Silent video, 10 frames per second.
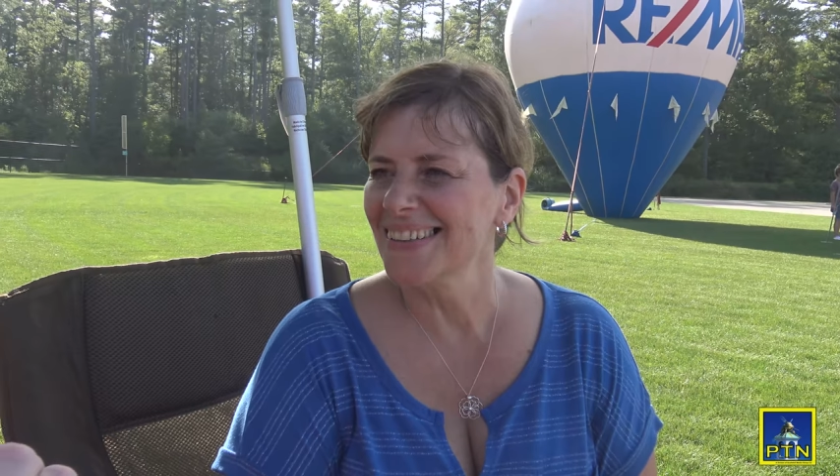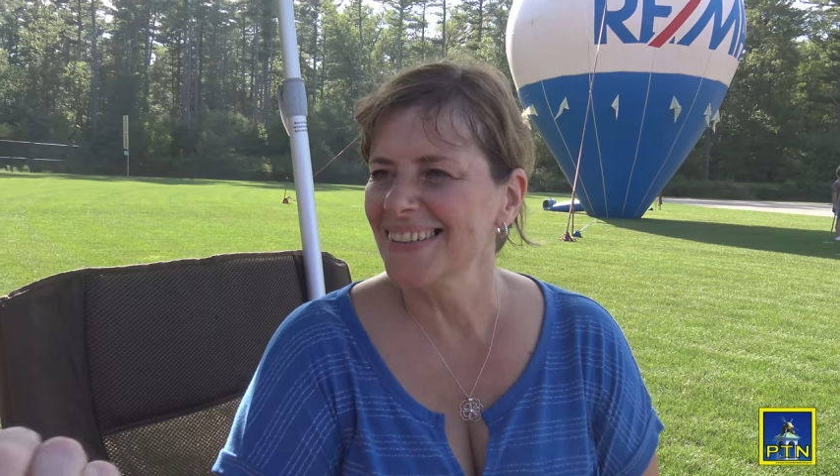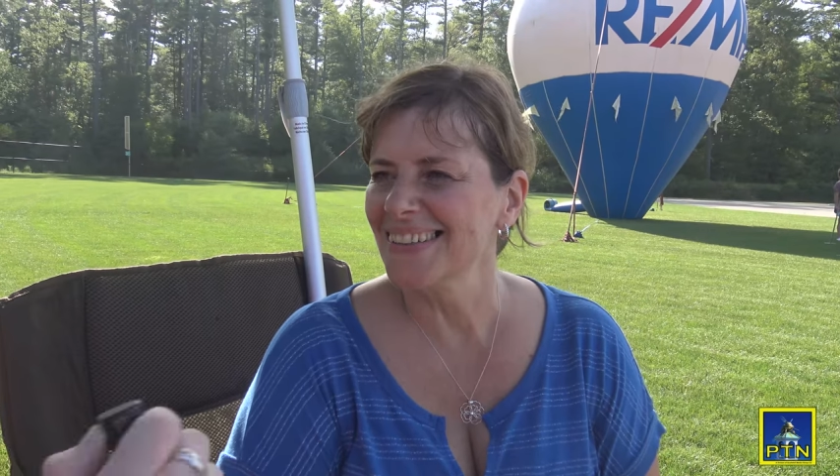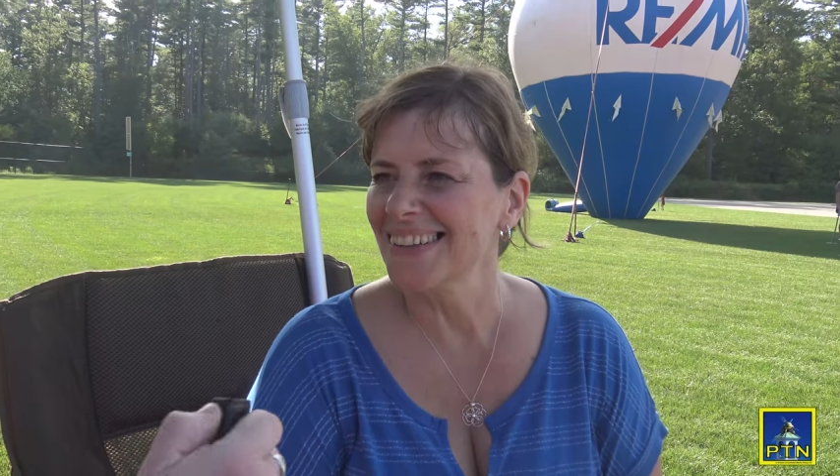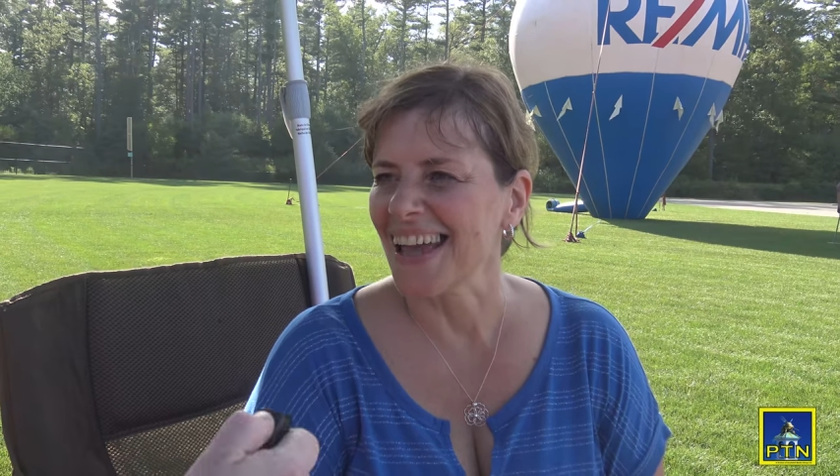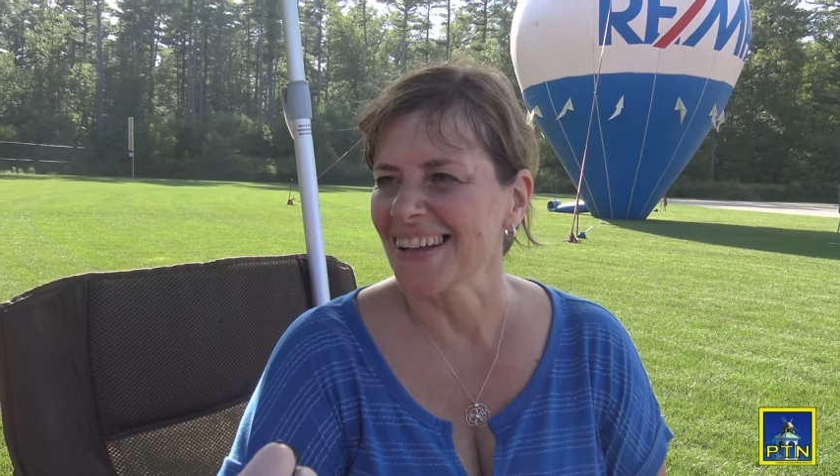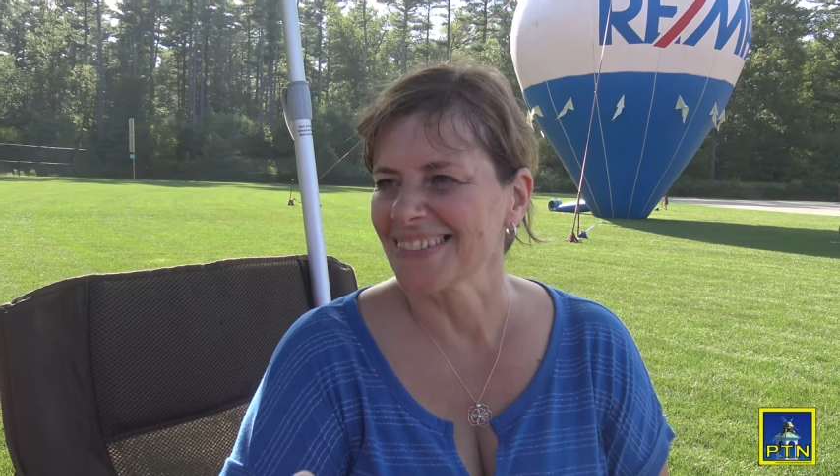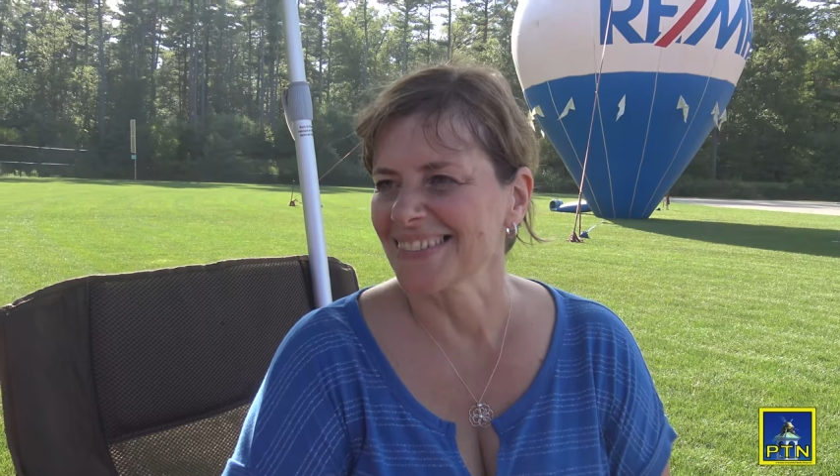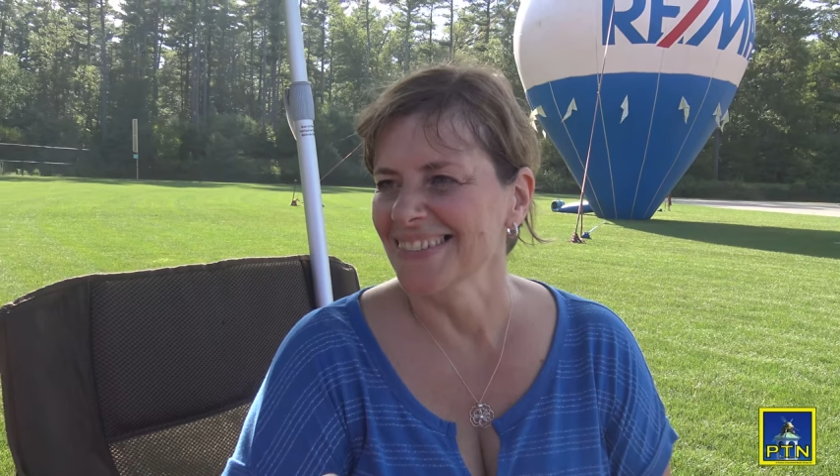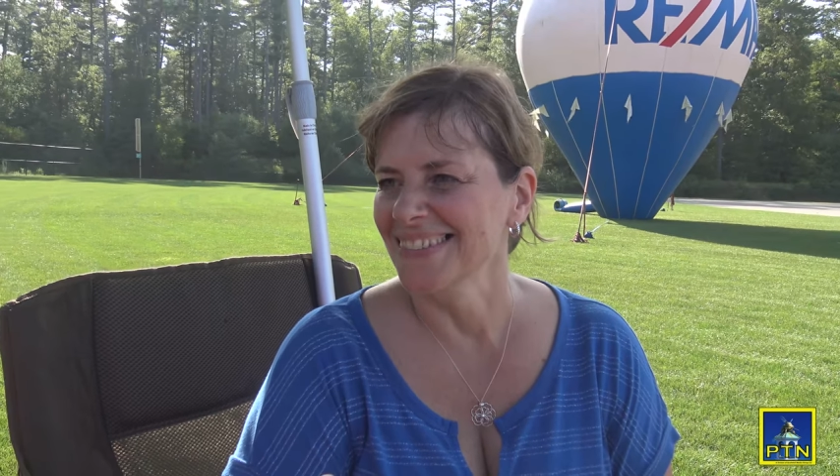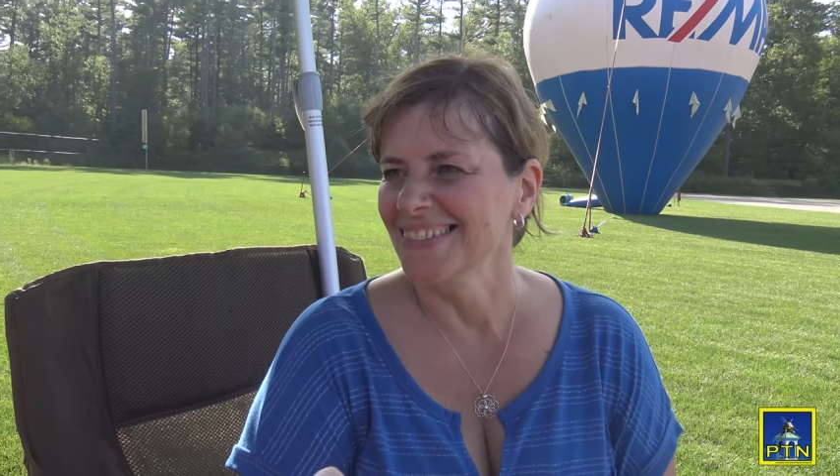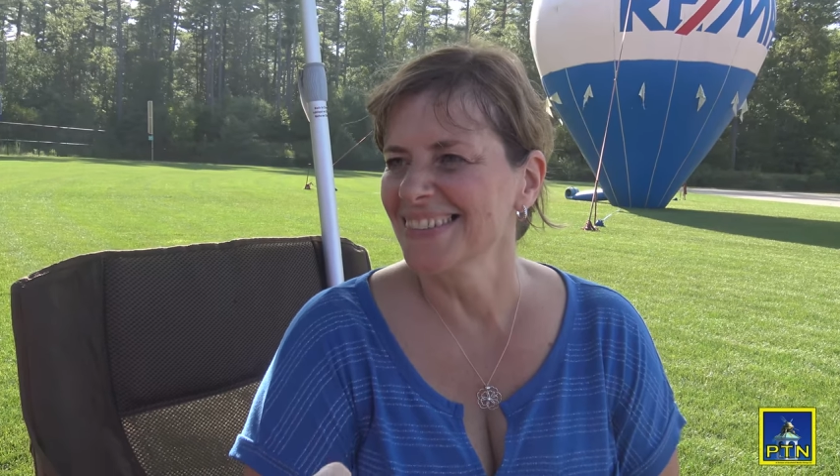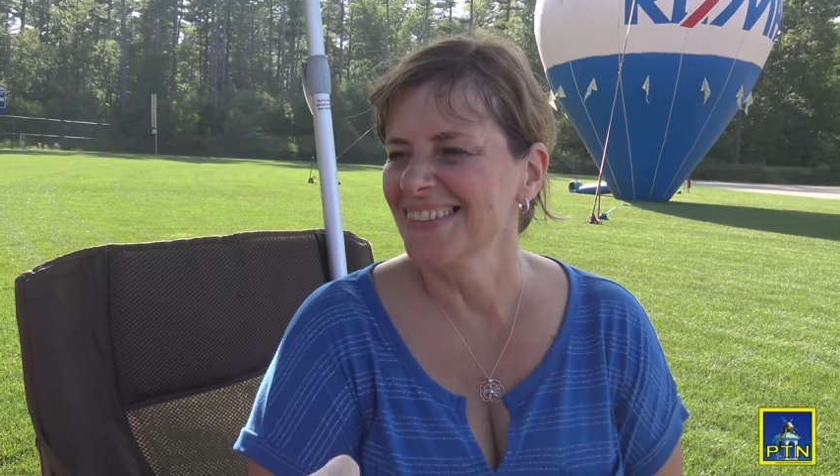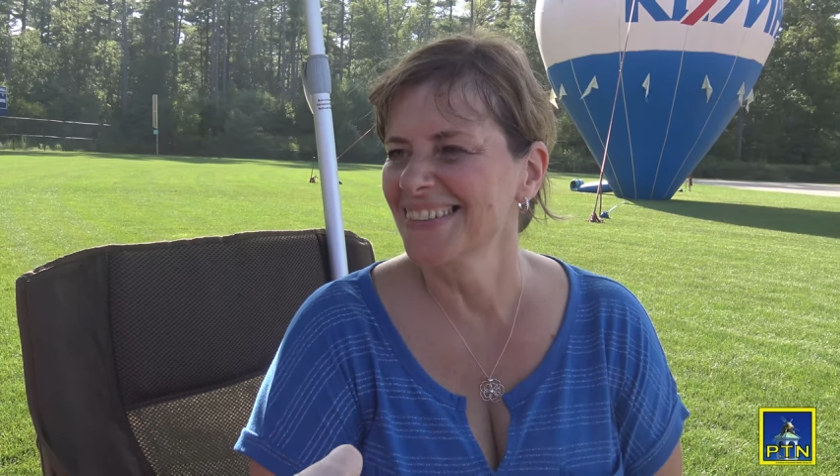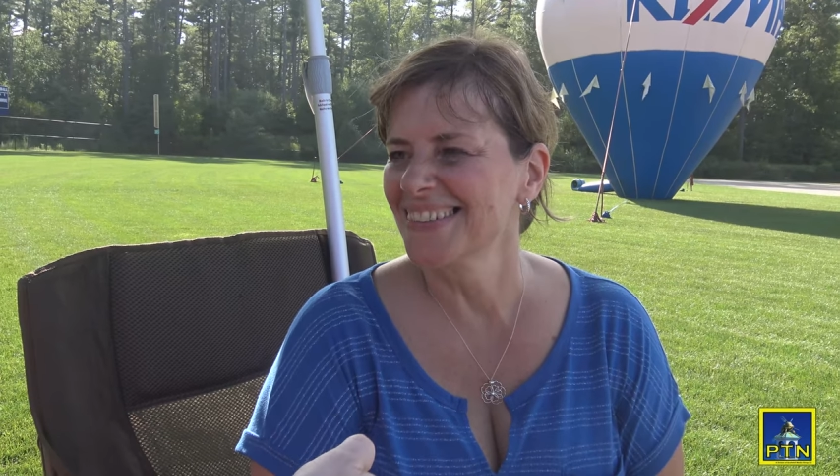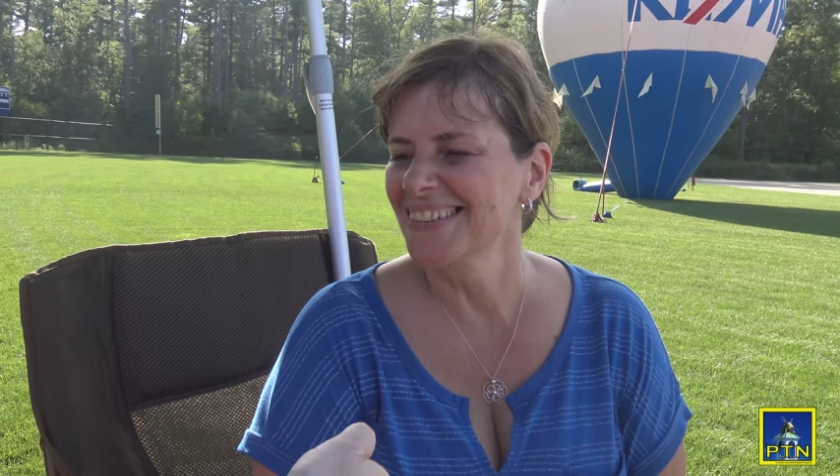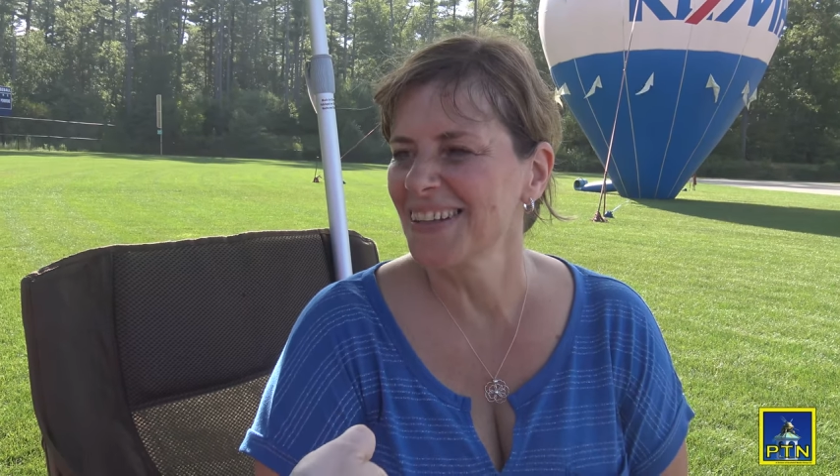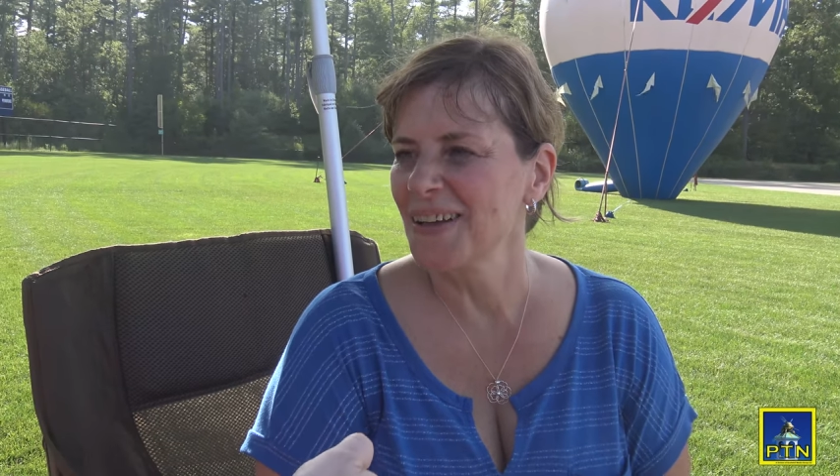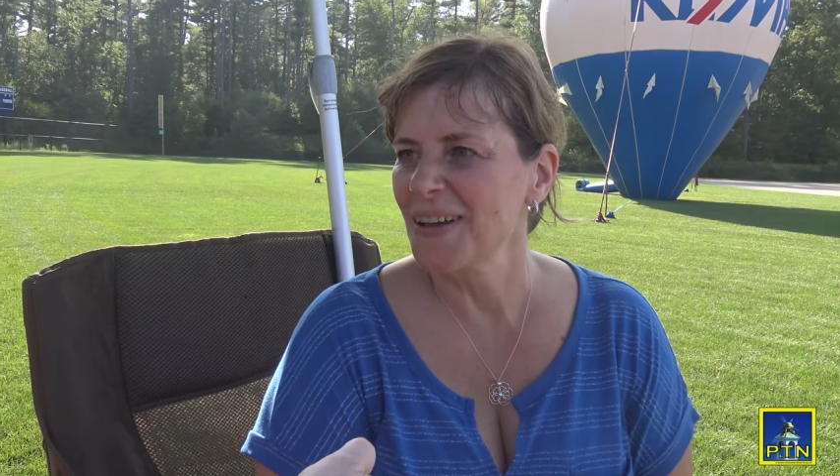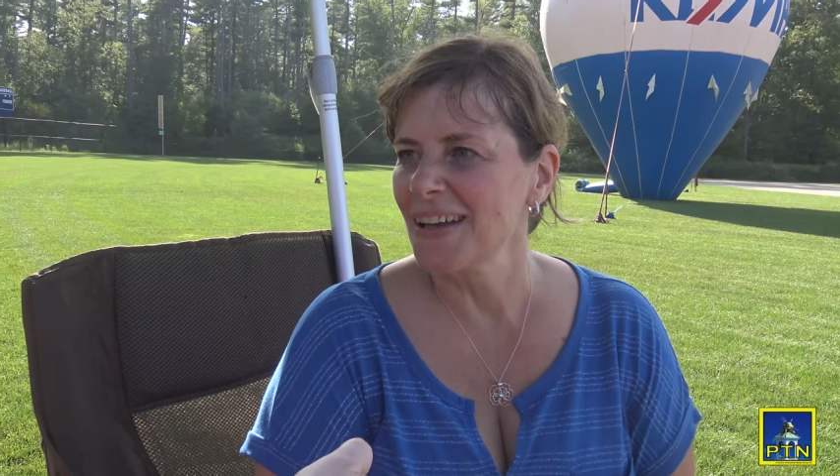So excellent. Yeah. So is this
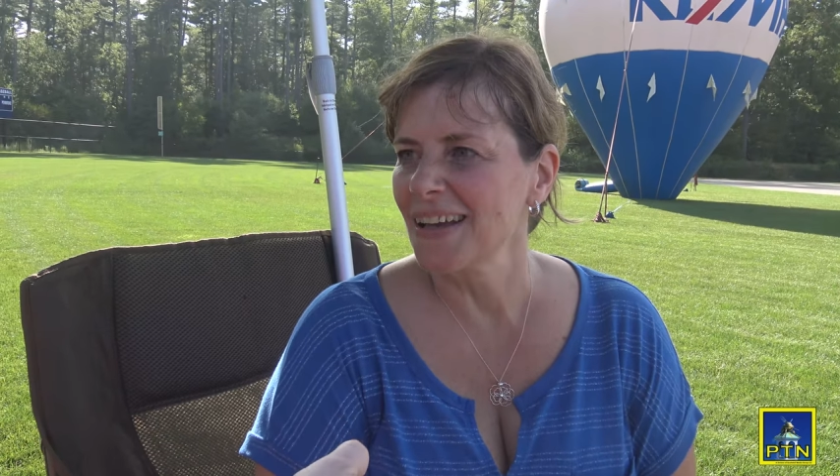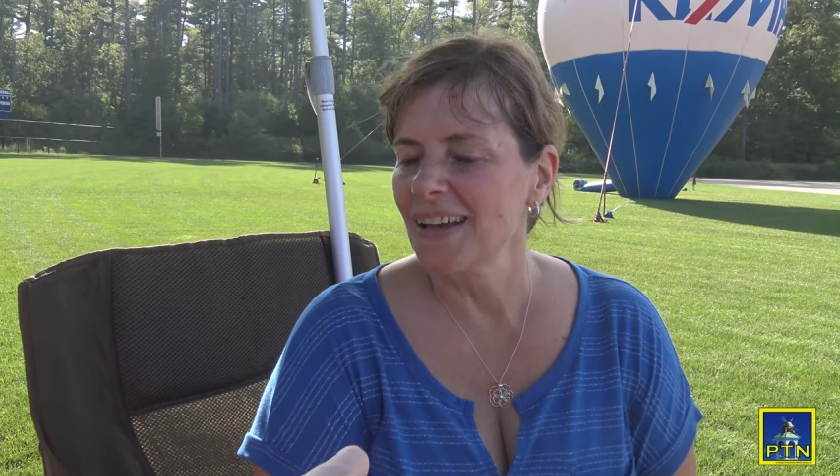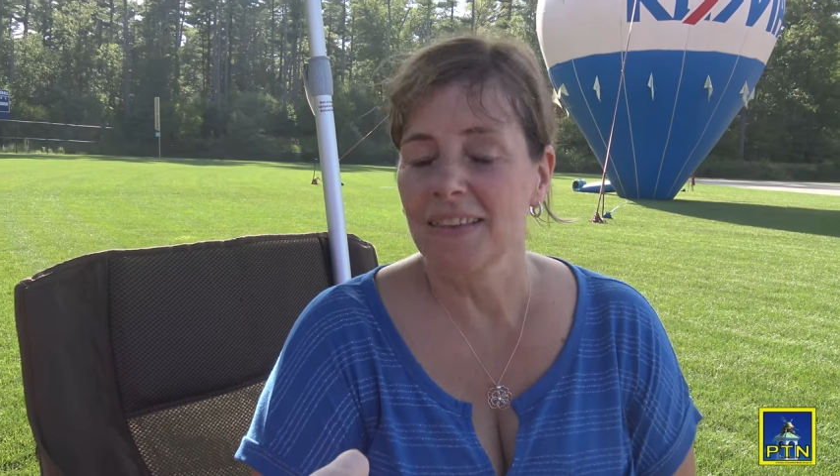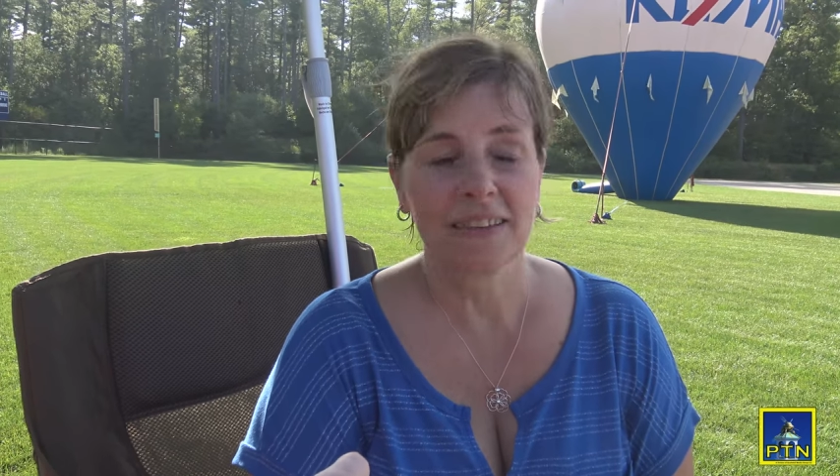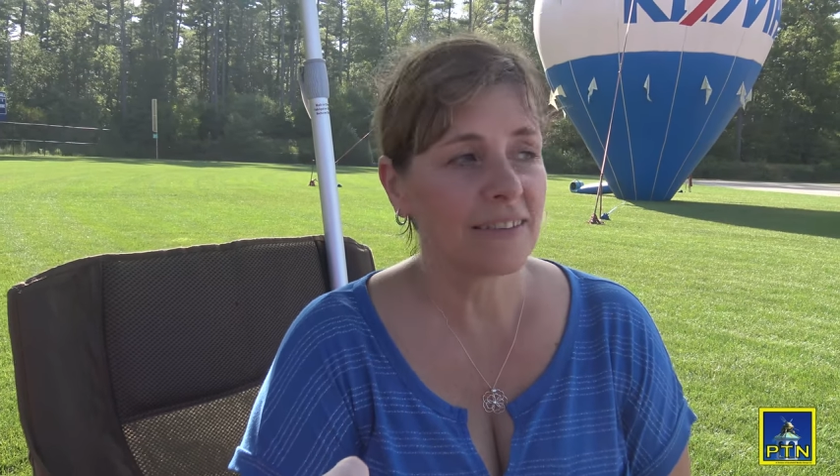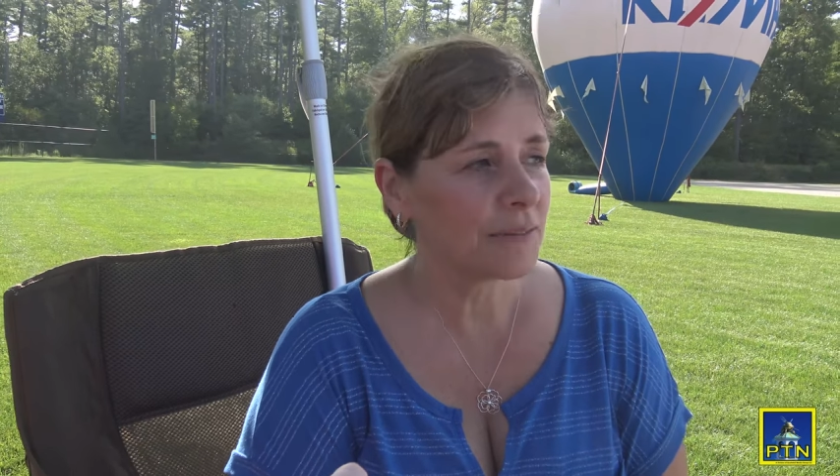your first year at Pembroke?